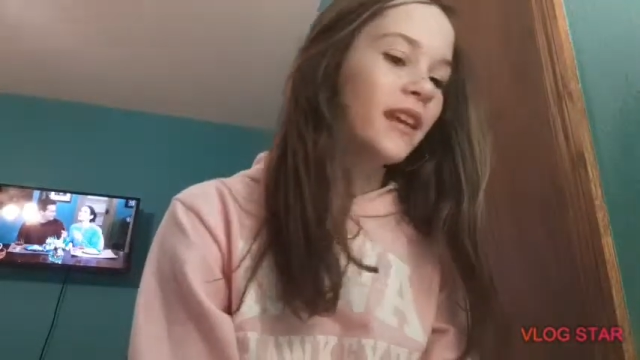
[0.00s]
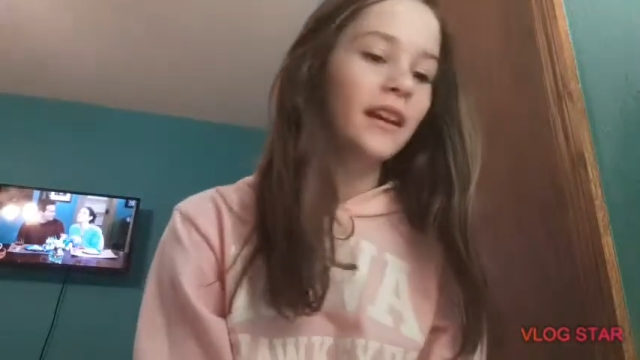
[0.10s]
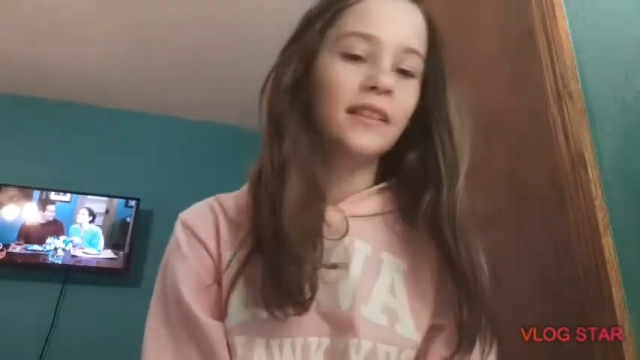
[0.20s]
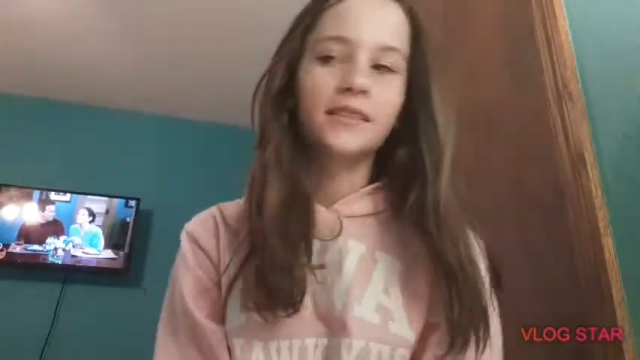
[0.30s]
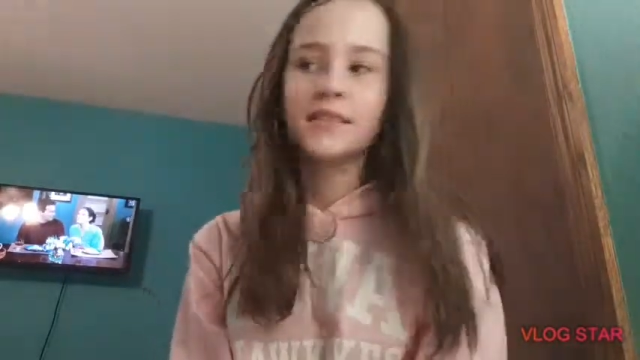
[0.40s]

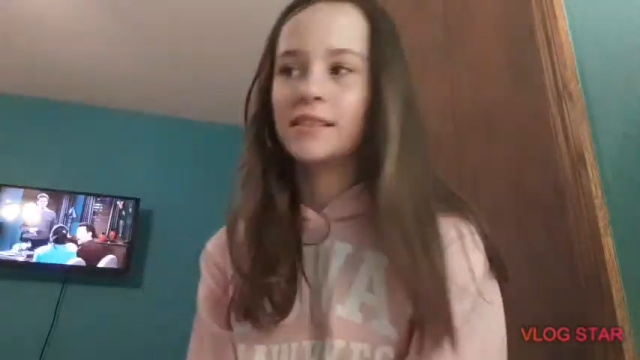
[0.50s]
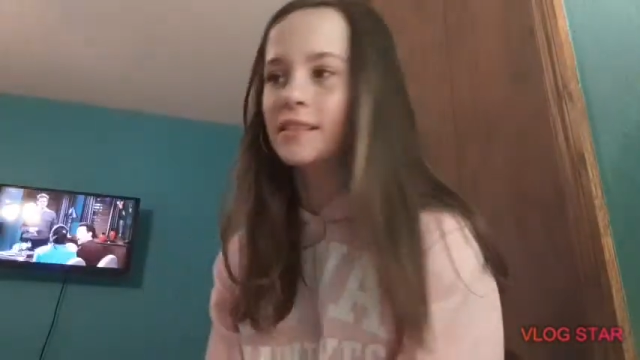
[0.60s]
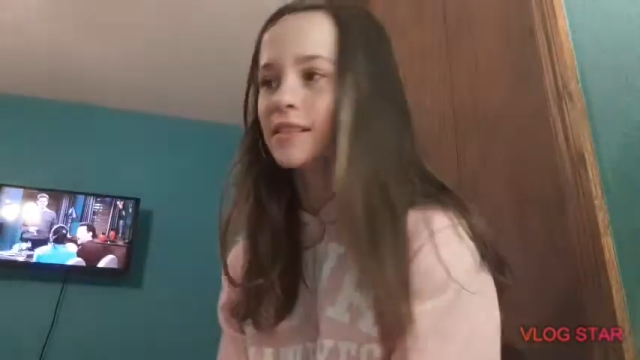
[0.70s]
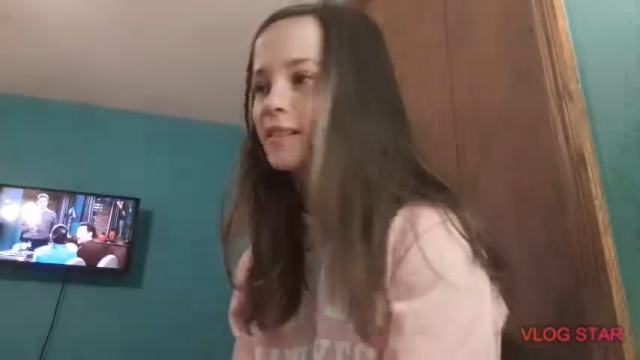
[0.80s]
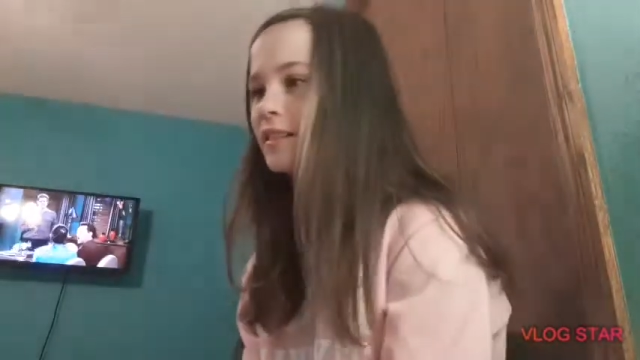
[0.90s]
And
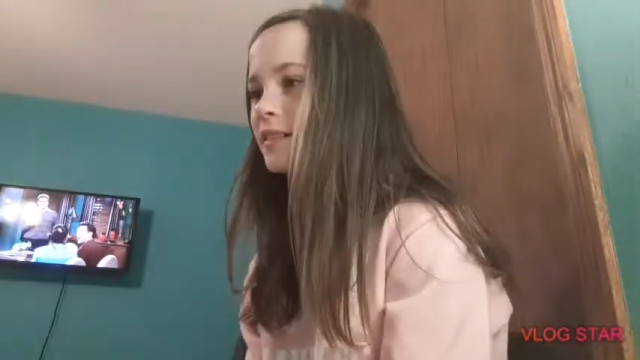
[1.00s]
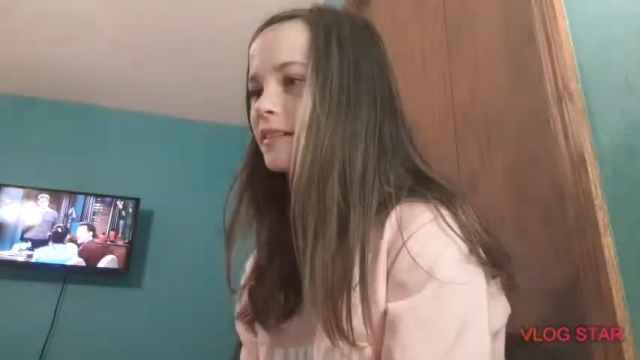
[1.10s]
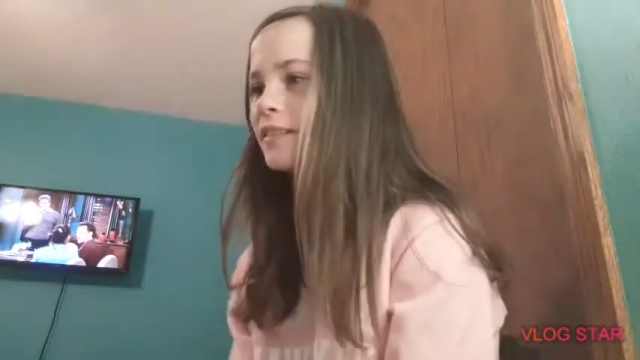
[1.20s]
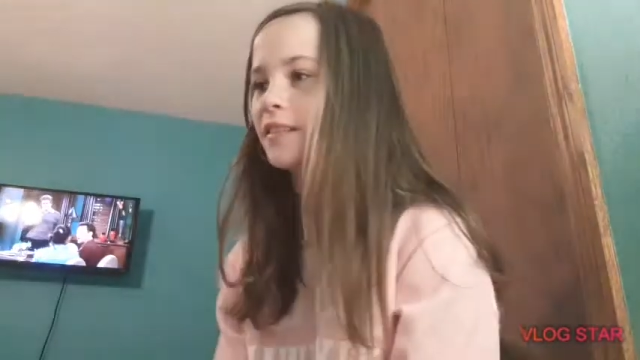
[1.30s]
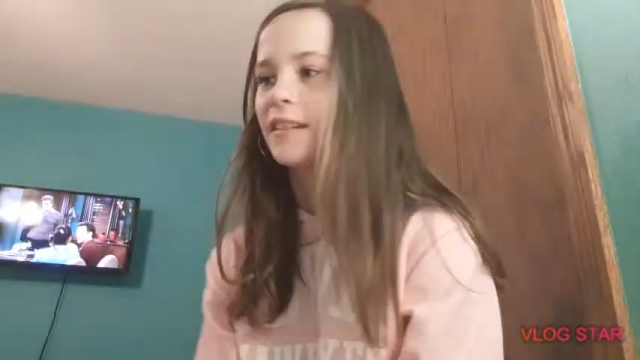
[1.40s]

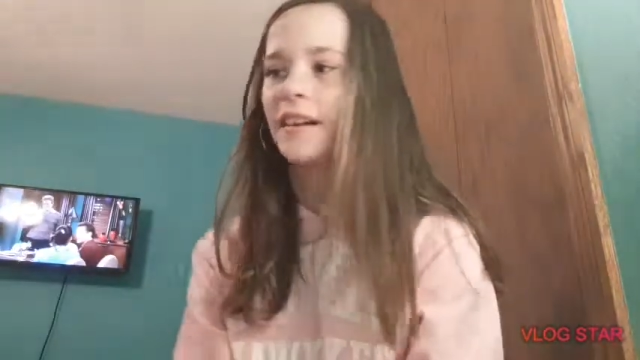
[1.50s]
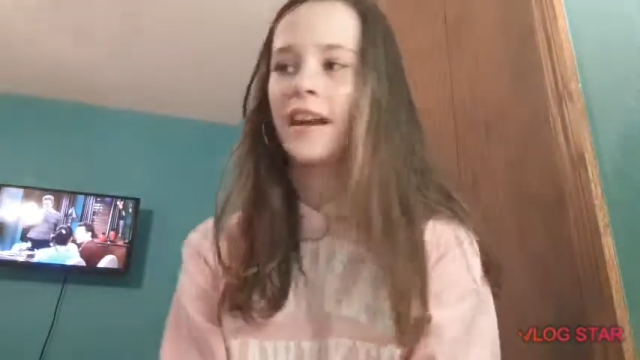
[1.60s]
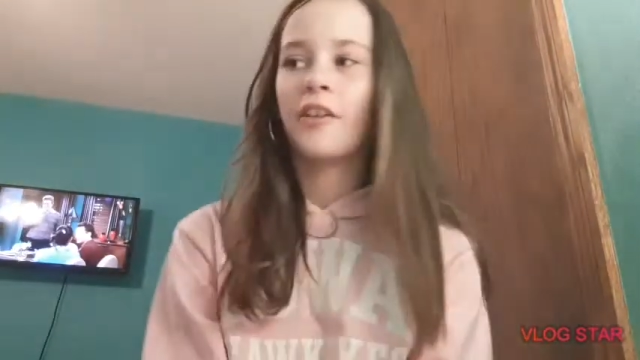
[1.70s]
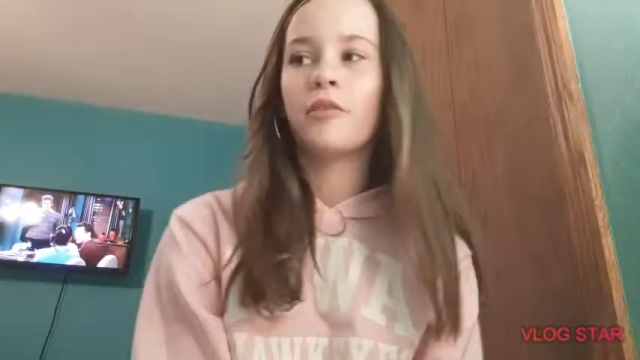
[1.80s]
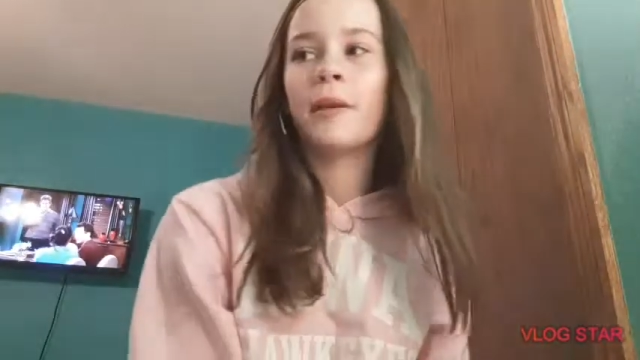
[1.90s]

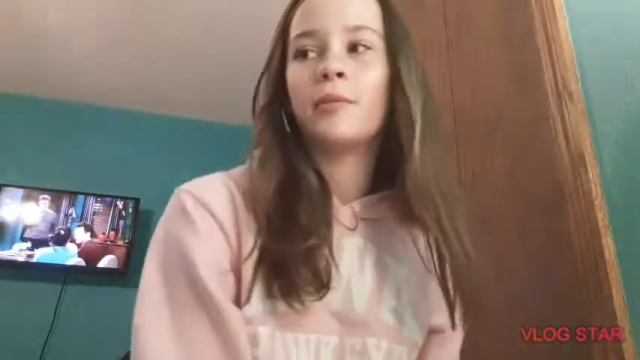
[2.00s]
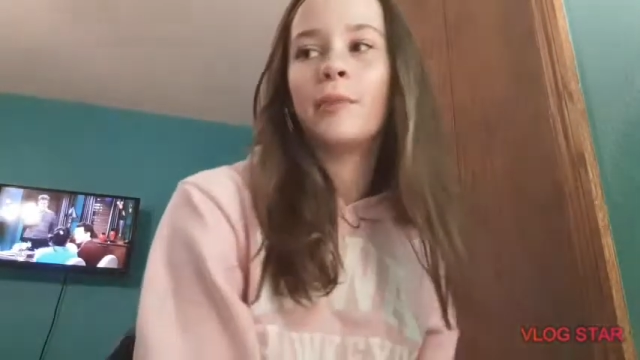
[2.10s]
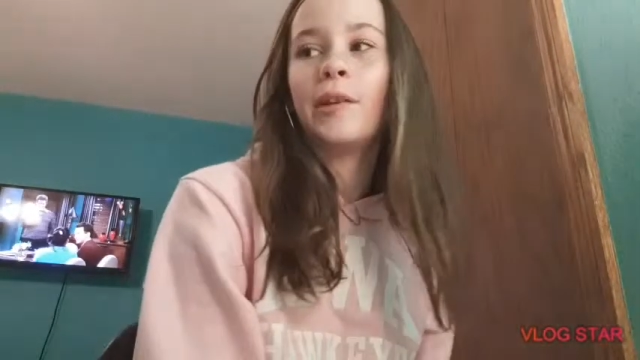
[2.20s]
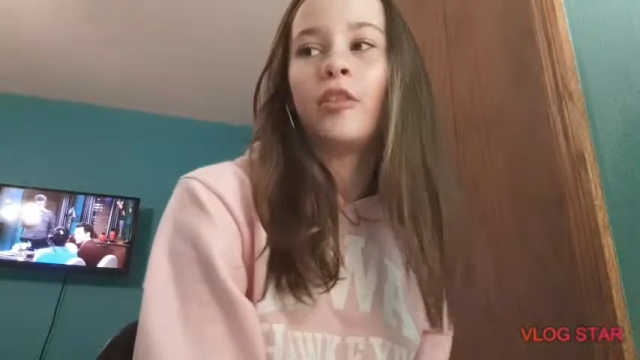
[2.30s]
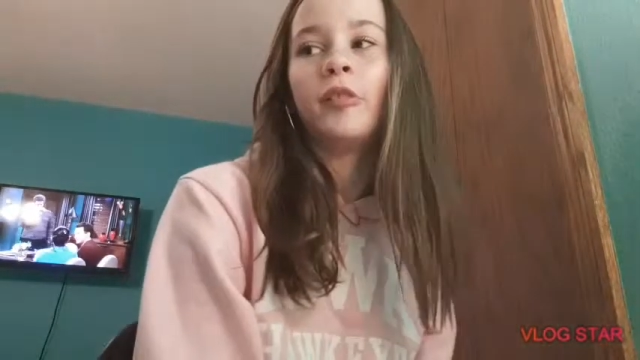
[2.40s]
like I remember
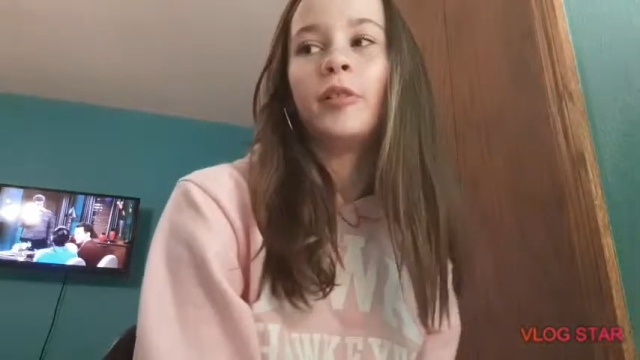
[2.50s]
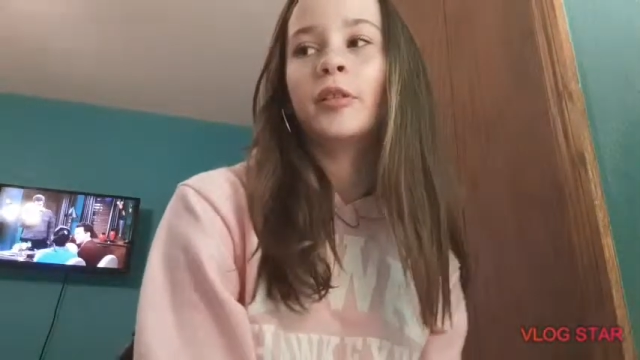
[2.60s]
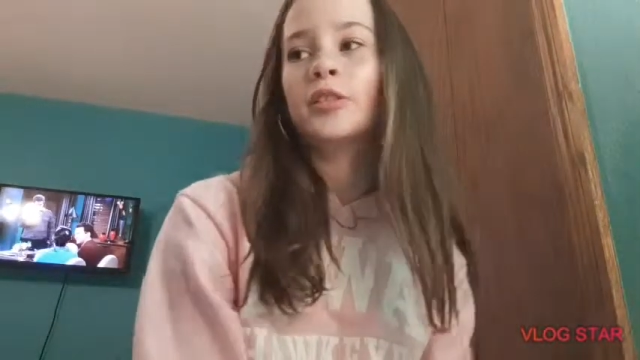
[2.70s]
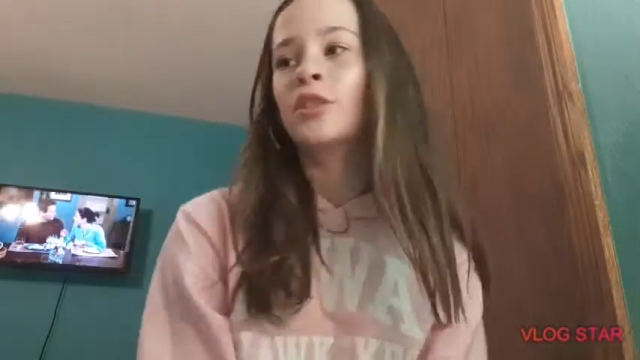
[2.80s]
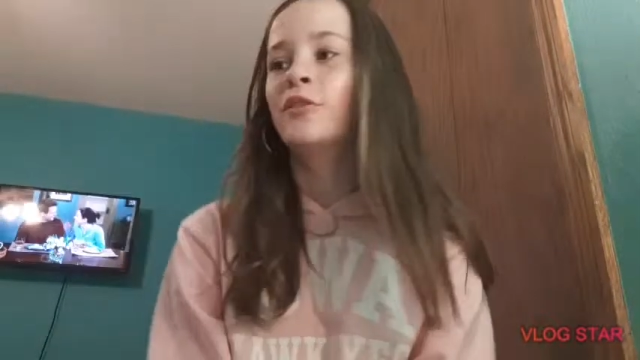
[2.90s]
my
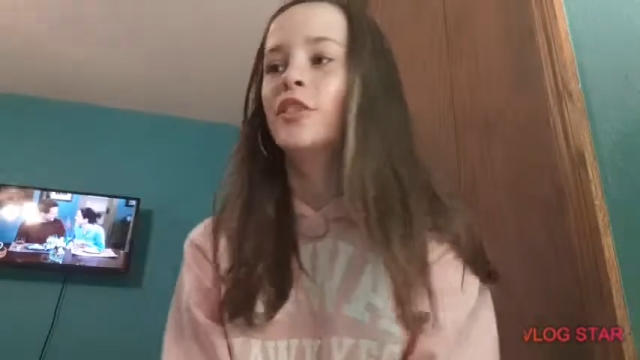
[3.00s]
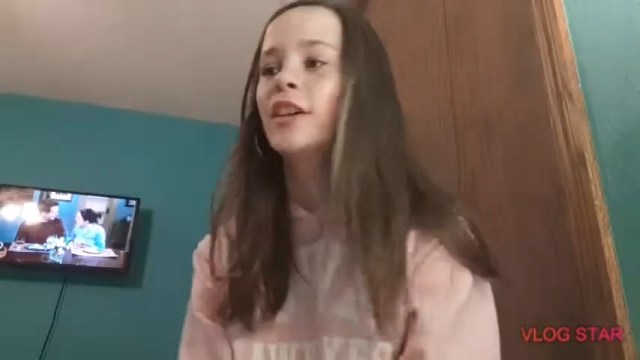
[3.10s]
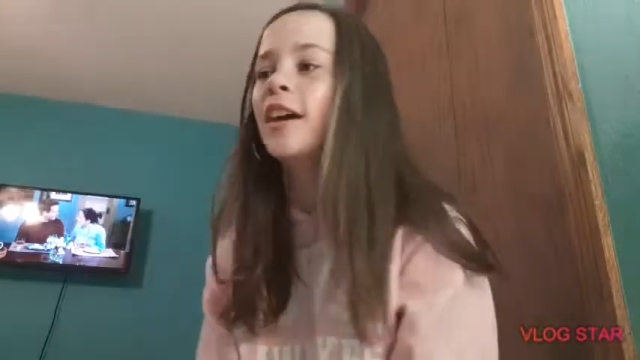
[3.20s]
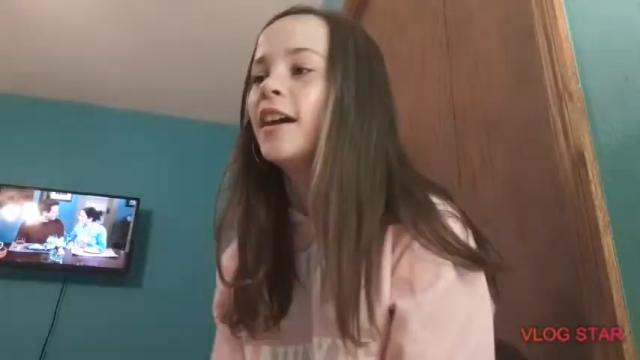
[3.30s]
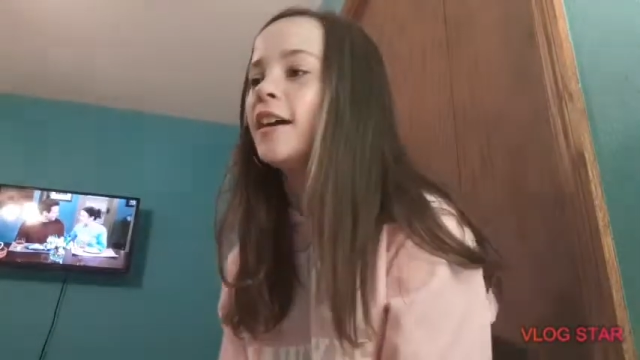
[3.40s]
grandma was over.